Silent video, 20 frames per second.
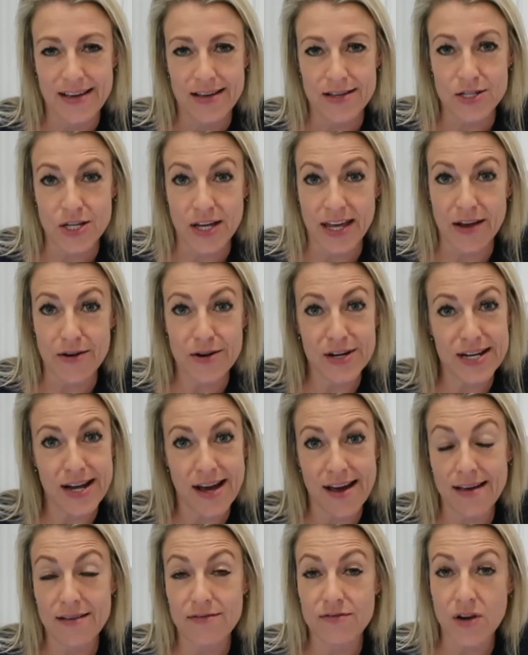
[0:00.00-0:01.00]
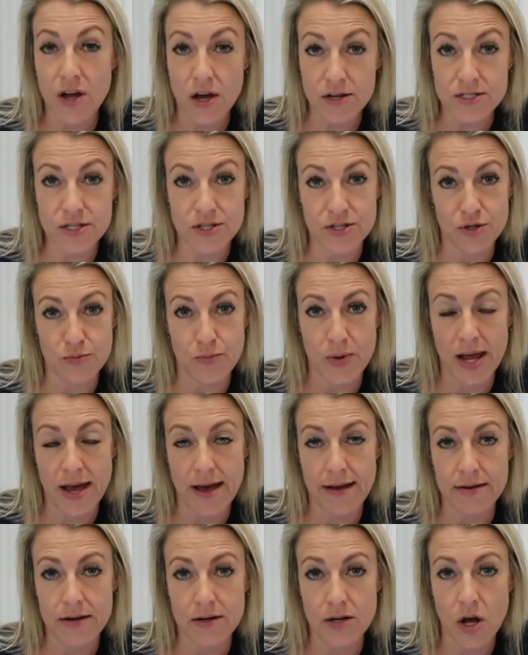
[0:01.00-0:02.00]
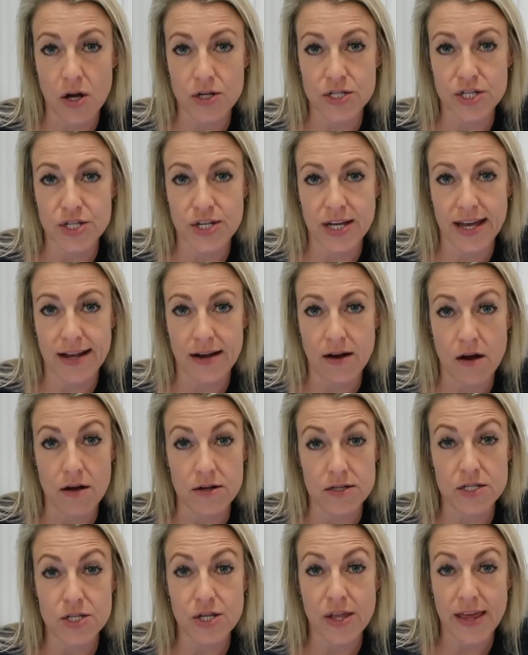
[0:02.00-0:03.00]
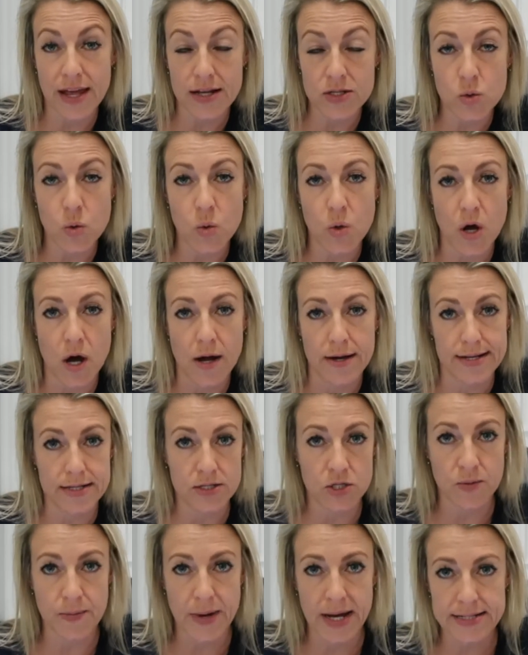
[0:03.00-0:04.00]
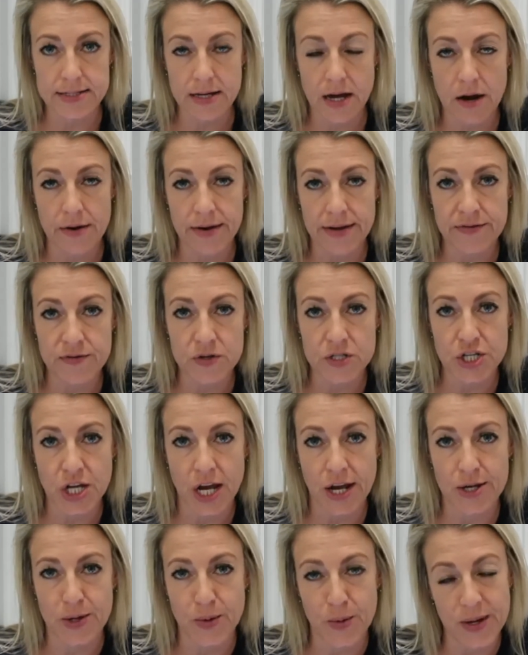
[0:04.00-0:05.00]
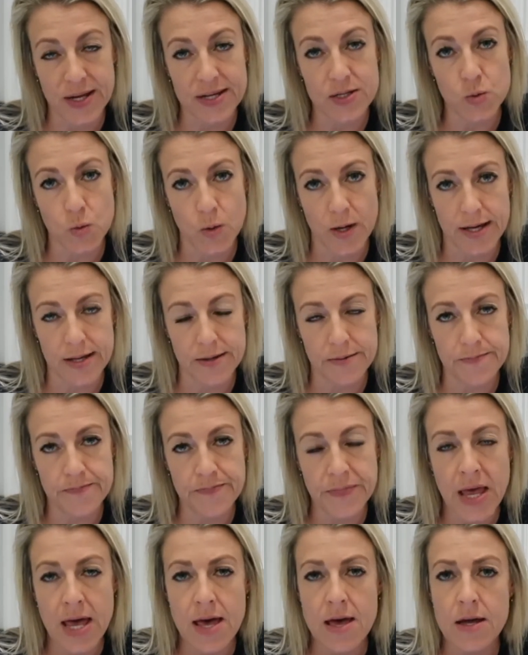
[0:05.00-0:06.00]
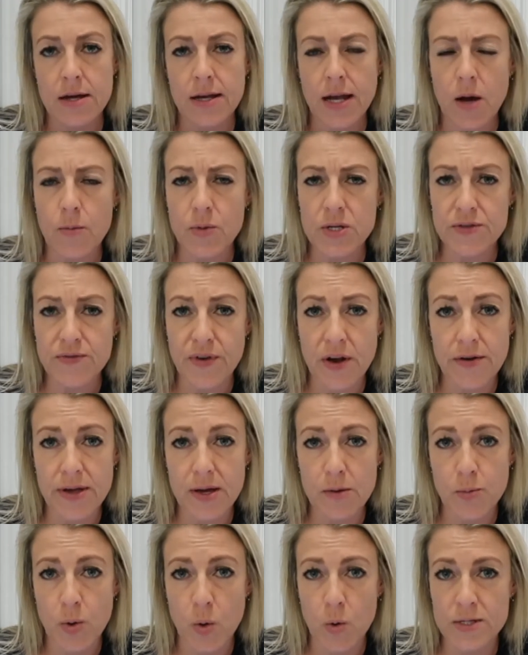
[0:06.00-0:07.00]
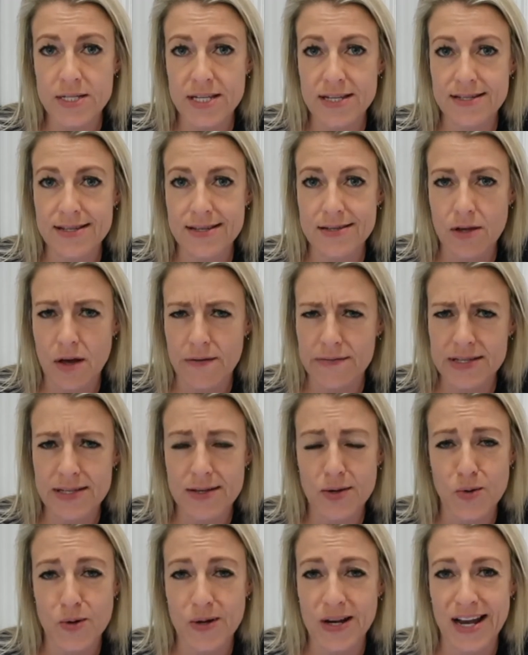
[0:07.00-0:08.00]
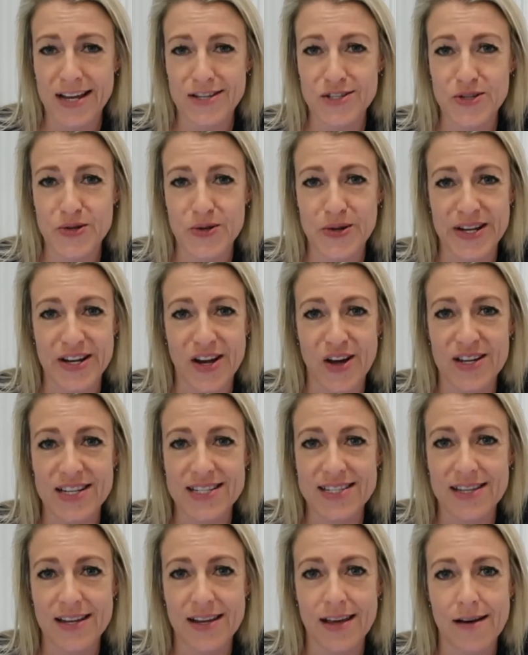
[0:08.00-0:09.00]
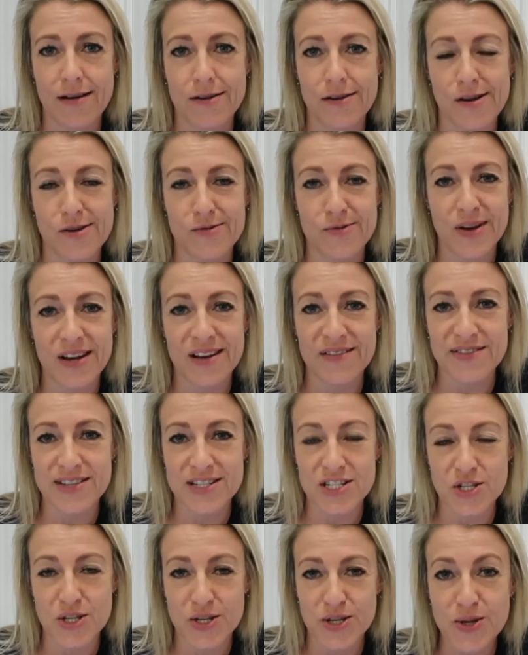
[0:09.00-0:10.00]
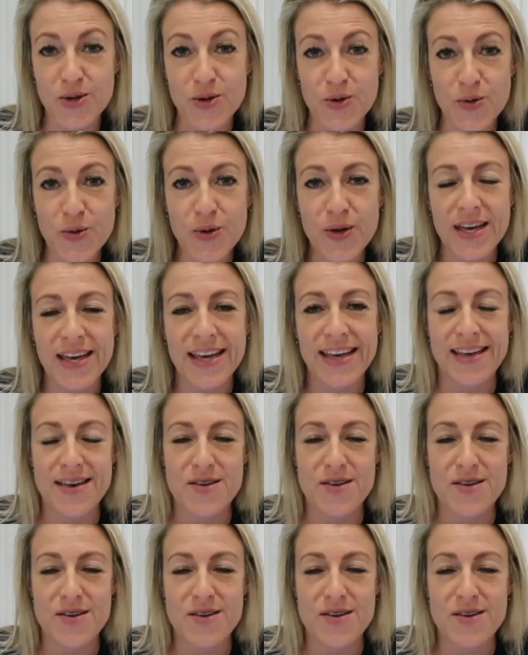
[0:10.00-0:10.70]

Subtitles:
So Kiri and I have lots to plan and lots to get on. So that's all gone into my diary for January as well. Now, what's very important is obviously Organized Joy and Honestly are not relevant to you,